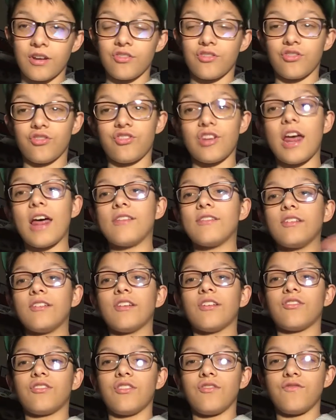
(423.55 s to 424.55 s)
So shout out to
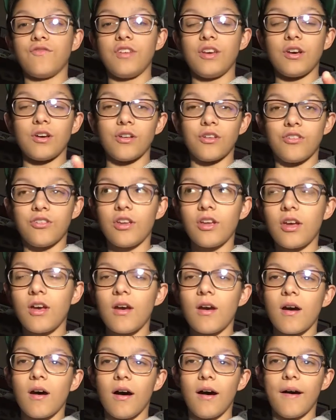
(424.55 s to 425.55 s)
Justin Fields
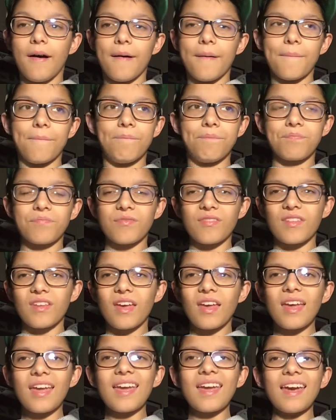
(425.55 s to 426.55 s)

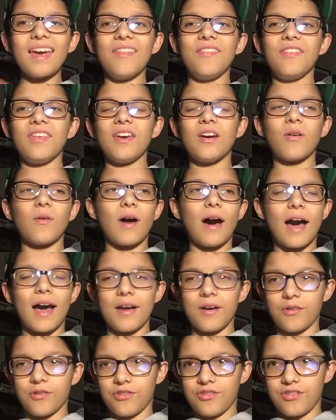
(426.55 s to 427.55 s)
and the
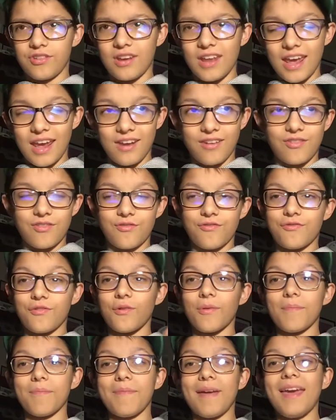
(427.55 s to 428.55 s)
Ohio State for
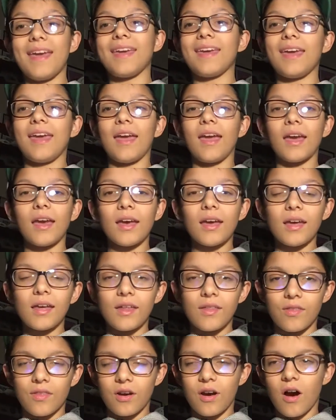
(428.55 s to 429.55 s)
making
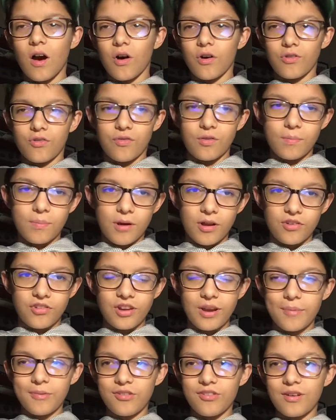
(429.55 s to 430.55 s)
the college football
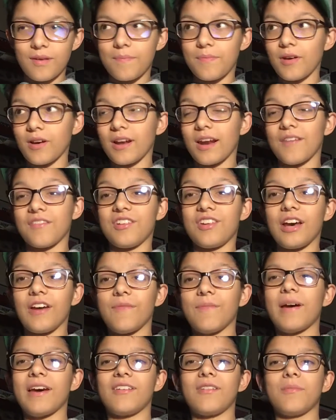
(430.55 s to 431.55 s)
championship. They're going to have a tough
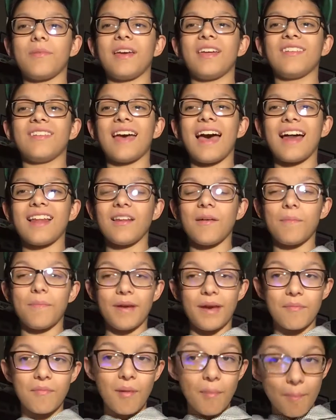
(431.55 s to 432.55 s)
matchup against
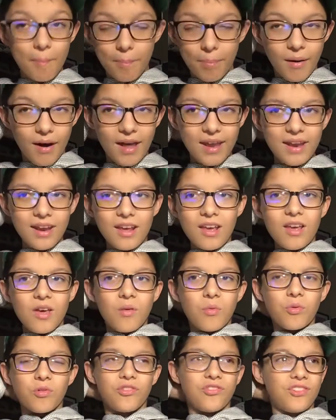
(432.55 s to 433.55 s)
Alabama, but
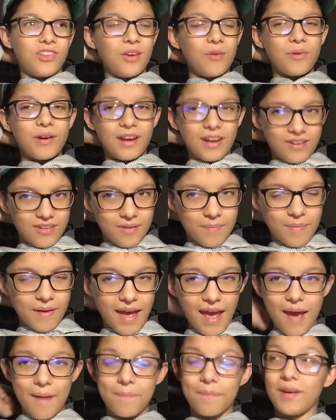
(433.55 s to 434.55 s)
we'll see what ends up
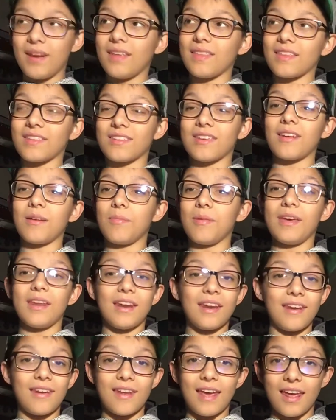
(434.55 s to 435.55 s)
happening. That's going to be an
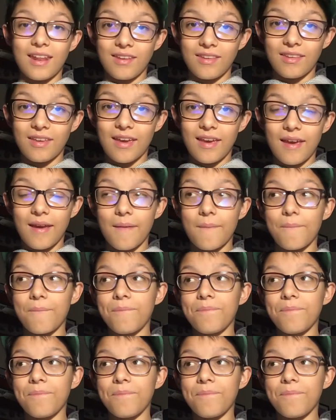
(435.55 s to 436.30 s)
intense game.